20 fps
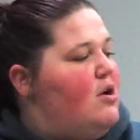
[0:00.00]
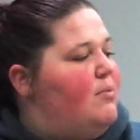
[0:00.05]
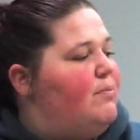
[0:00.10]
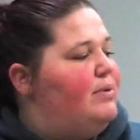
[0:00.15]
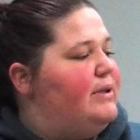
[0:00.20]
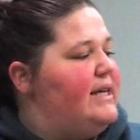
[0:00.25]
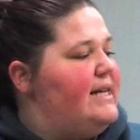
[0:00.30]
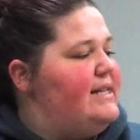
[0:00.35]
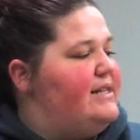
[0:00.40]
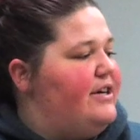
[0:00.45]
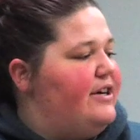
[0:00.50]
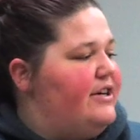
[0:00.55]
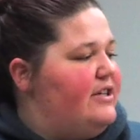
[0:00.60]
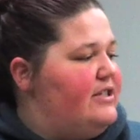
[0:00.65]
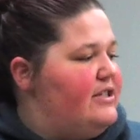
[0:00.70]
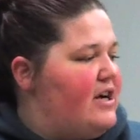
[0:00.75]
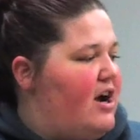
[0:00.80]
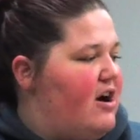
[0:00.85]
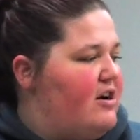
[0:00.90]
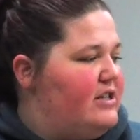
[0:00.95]

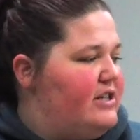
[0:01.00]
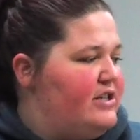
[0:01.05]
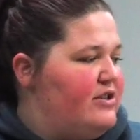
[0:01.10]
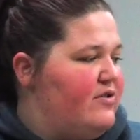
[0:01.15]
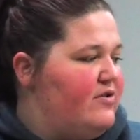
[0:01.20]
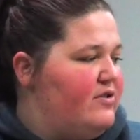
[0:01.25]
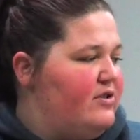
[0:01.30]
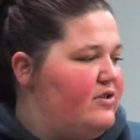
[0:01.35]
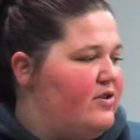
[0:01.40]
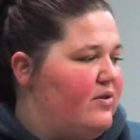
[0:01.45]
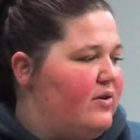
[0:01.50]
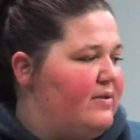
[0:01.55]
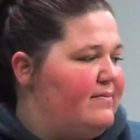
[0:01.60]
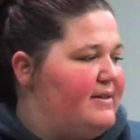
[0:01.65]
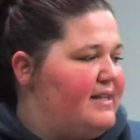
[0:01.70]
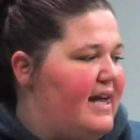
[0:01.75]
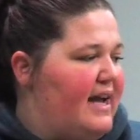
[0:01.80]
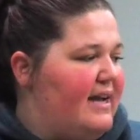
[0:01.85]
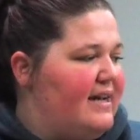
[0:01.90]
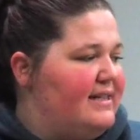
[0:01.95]
Blizzards are
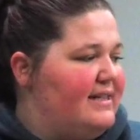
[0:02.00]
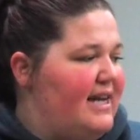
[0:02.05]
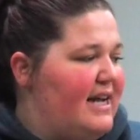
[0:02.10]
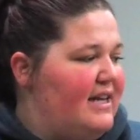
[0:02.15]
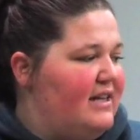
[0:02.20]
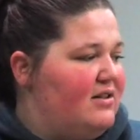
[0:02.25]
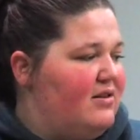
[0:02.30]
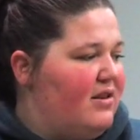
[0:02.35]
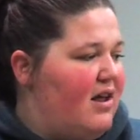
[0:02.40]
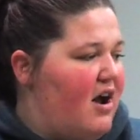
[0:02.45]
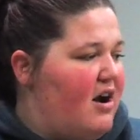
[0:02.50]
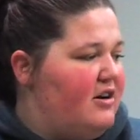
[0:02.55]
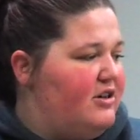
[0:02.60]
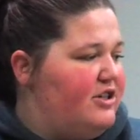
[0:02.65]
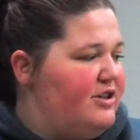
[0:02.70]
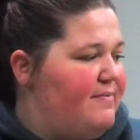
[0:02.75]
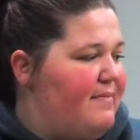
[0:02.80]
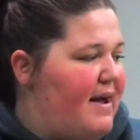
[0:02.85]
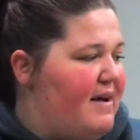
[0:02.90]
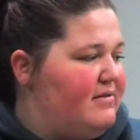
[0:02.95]
snowstorms that contain
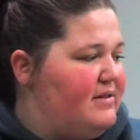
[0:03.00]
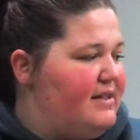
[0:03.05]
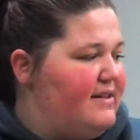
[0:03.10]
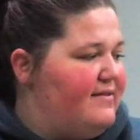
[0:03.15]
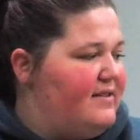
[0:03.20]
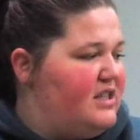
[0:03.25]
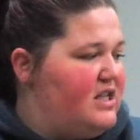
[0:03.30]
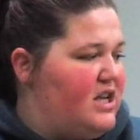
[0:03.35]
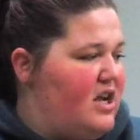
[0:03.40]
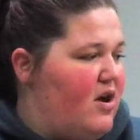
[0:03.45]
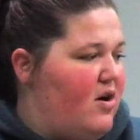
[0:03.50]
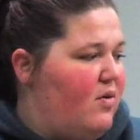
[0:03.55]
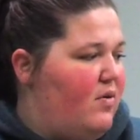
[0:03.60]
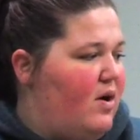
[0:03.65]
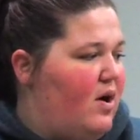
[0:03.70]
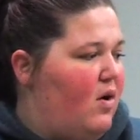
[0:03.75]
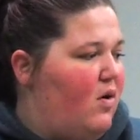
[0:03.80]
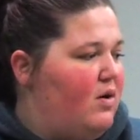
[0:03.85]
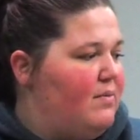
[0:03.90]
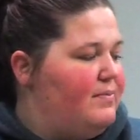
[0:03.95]
large amounts of
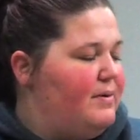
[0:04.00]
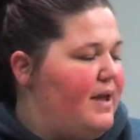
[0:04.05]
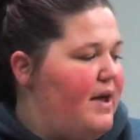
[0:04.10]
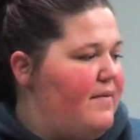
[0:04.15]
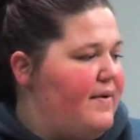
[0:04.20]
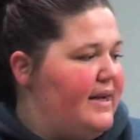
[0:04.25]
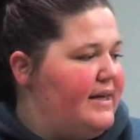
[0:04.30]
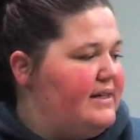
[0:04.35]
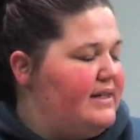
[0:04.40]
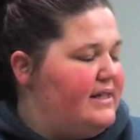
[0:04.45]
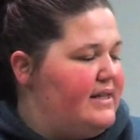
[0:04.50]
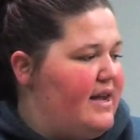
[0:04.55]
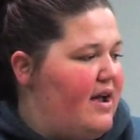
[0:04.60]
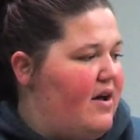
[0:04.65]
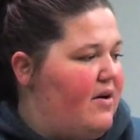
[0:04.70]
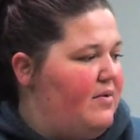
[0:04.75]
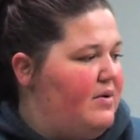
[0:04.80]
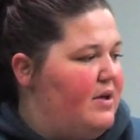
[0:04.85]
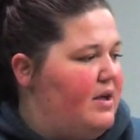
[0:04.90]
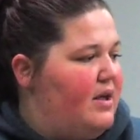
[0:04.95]
snow or blowing snow.